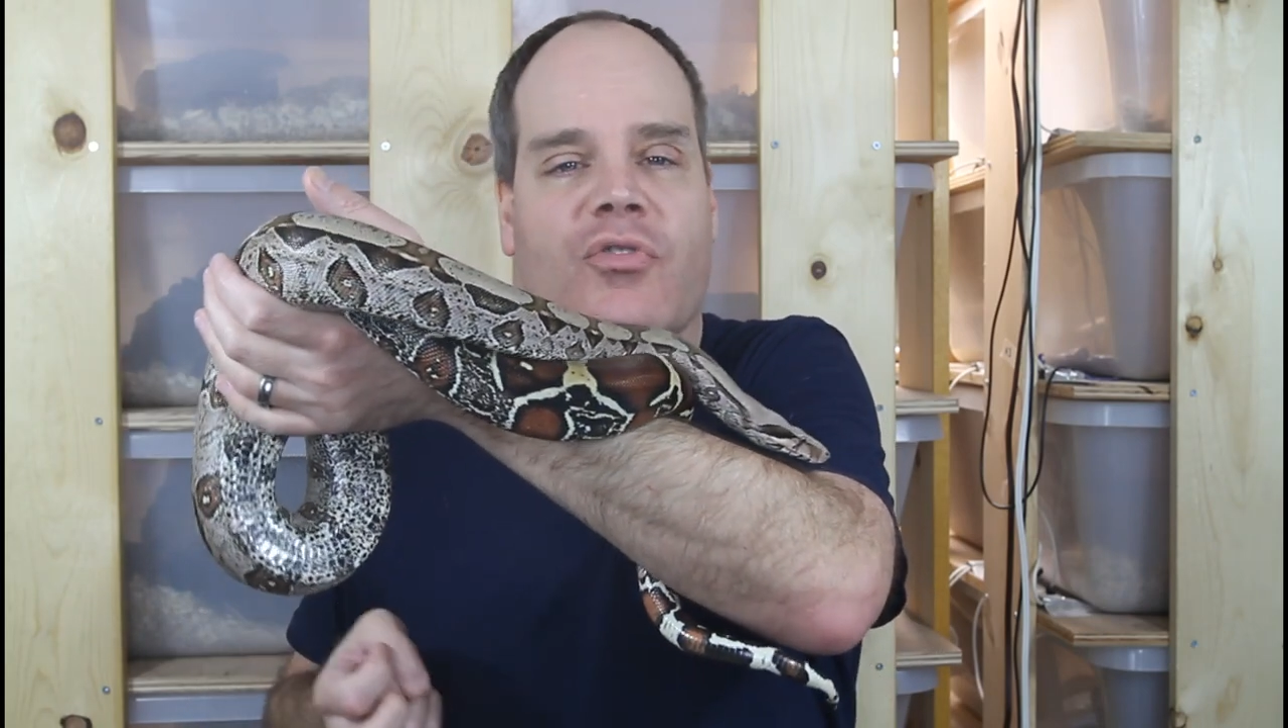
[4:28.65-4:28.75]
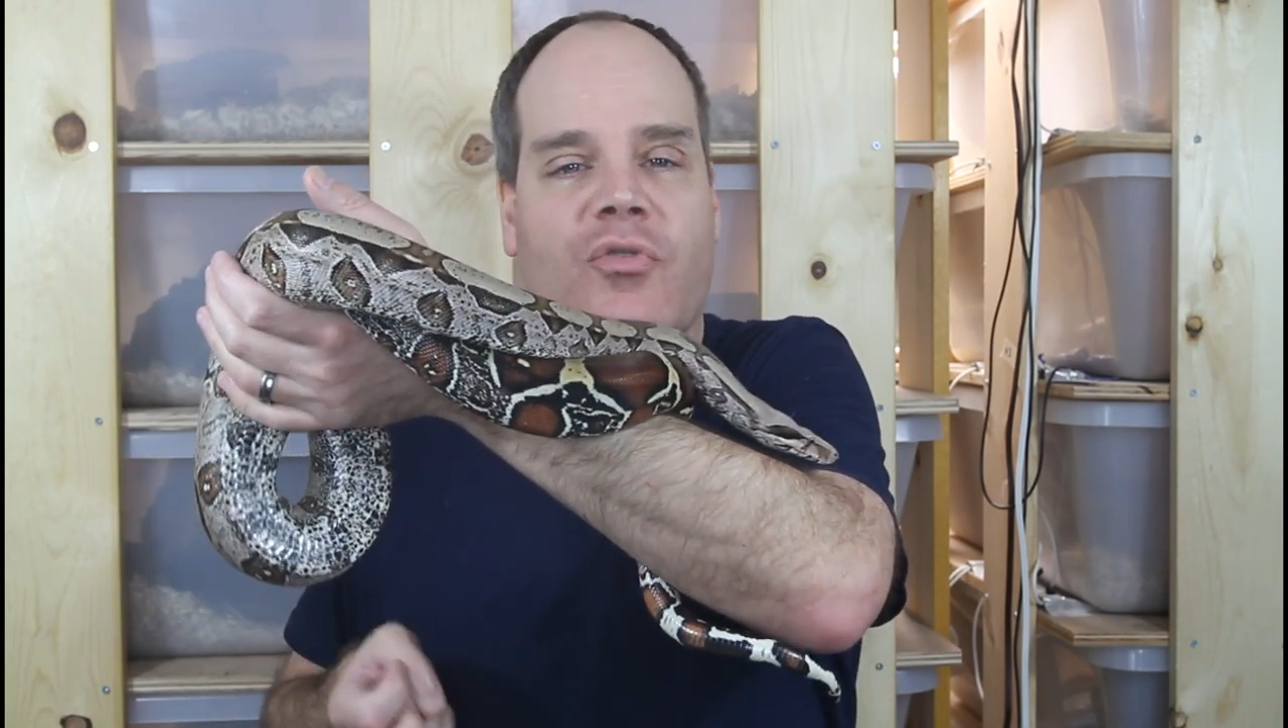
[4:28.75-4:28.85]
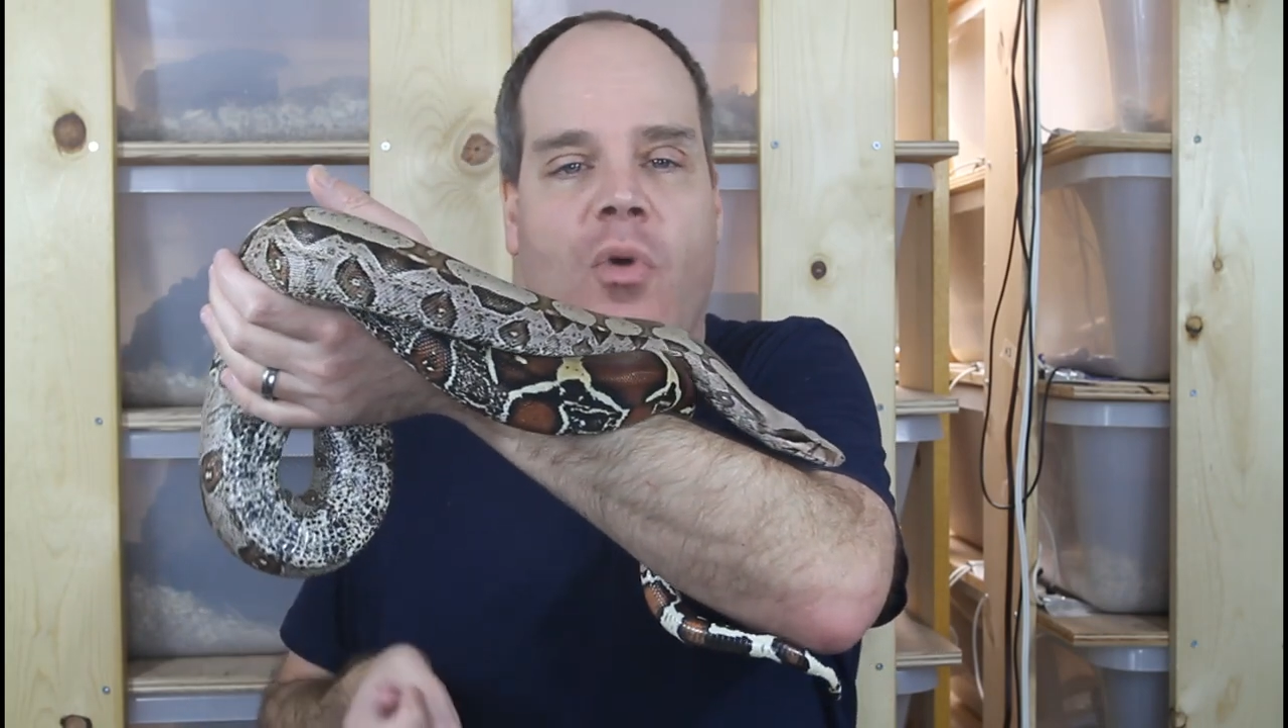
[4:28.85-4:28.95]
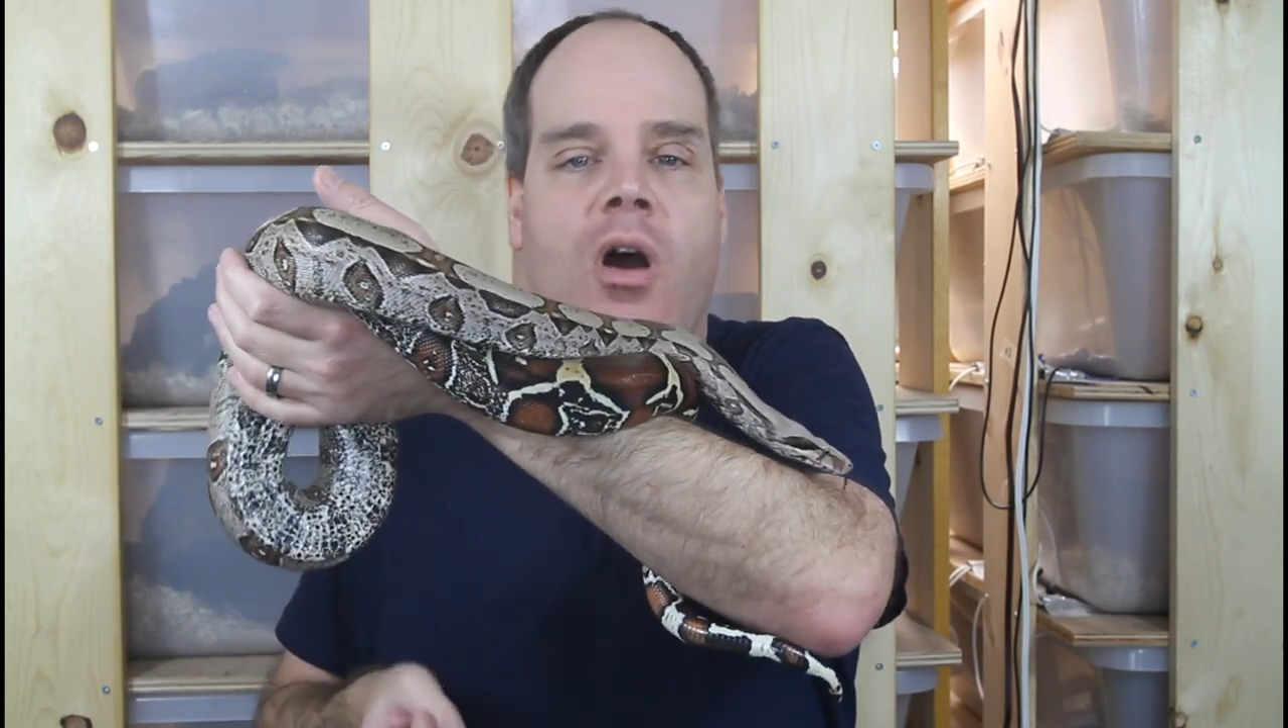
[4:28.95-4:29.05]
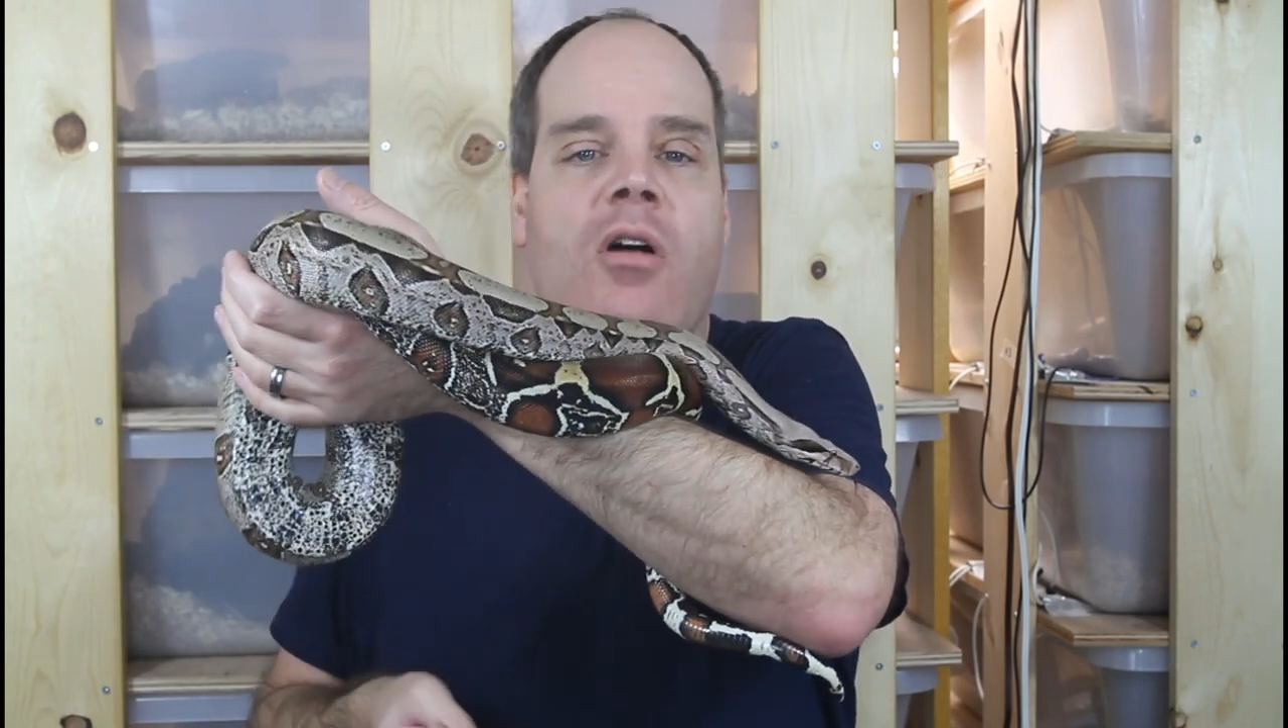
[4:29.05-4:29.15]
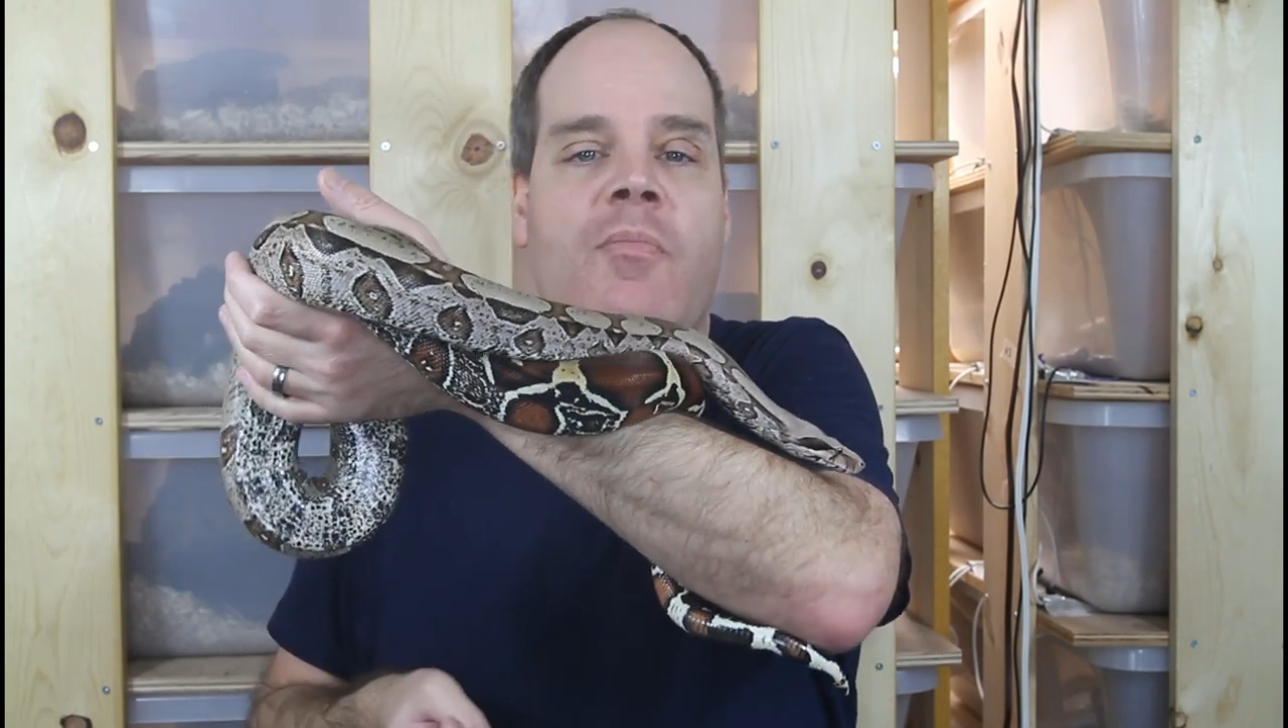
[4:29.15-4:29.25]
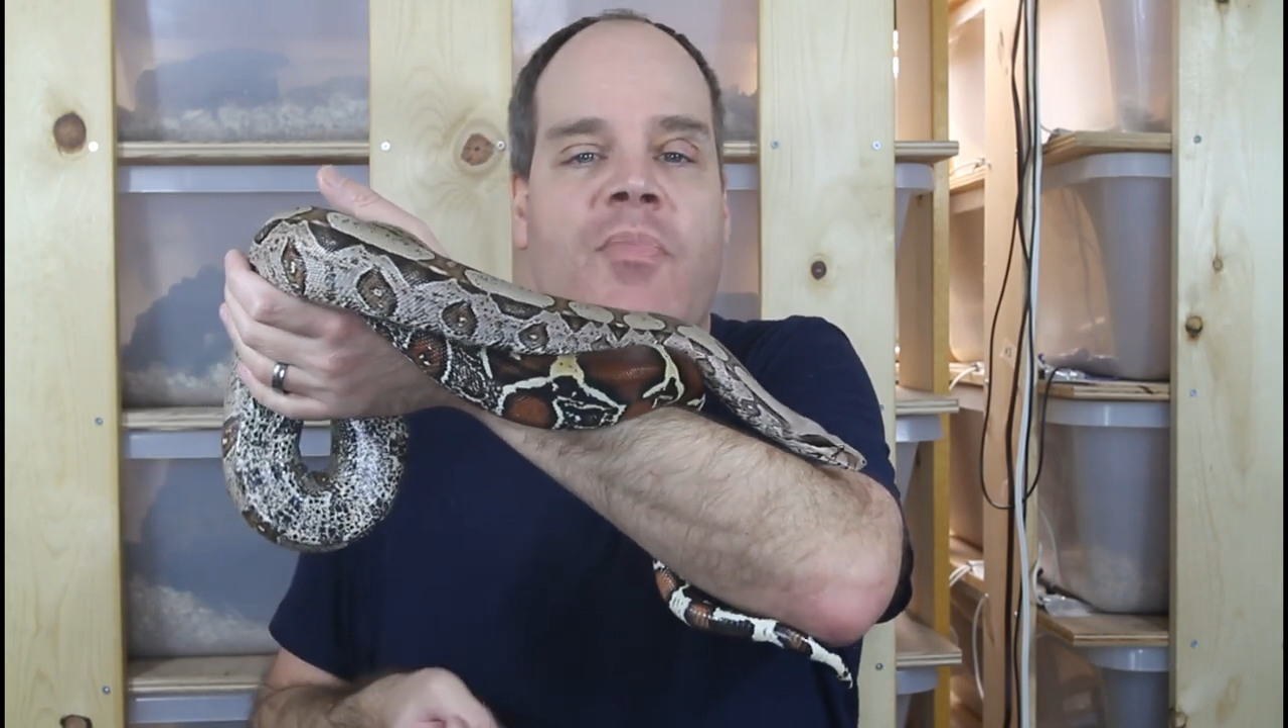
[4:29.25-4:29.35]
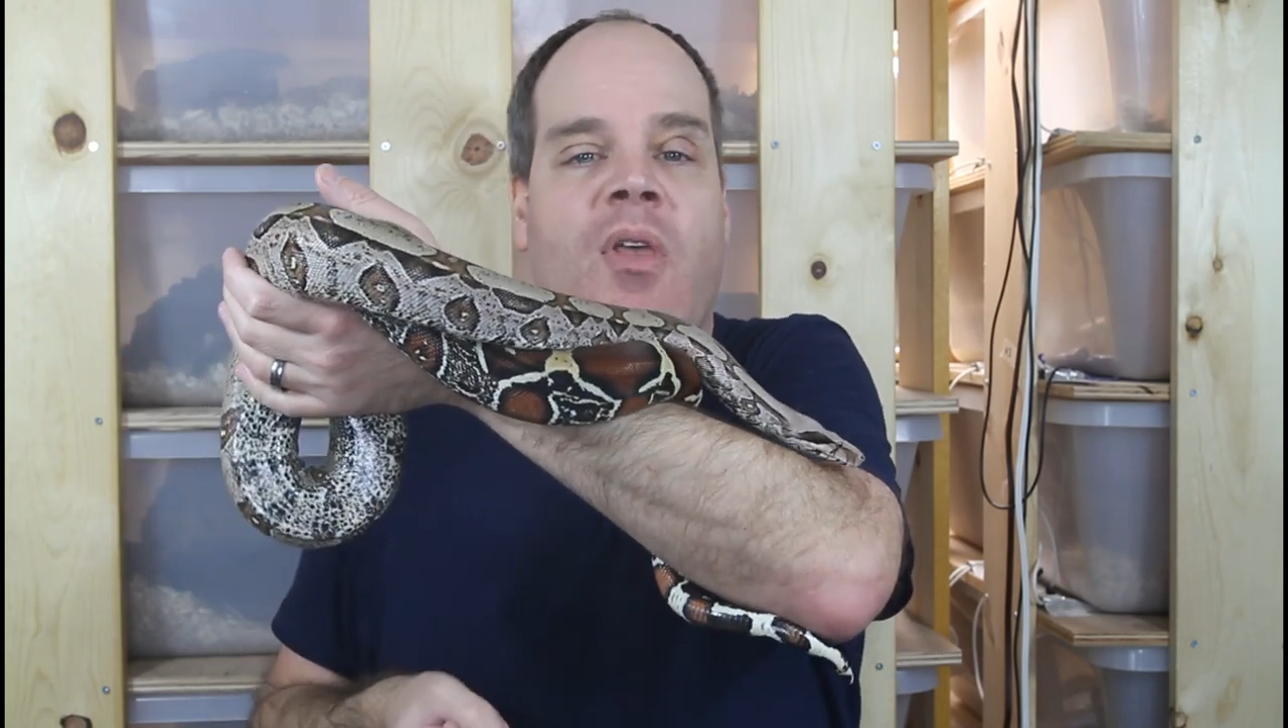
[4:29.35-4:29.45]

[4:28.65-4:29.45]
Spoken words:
as well.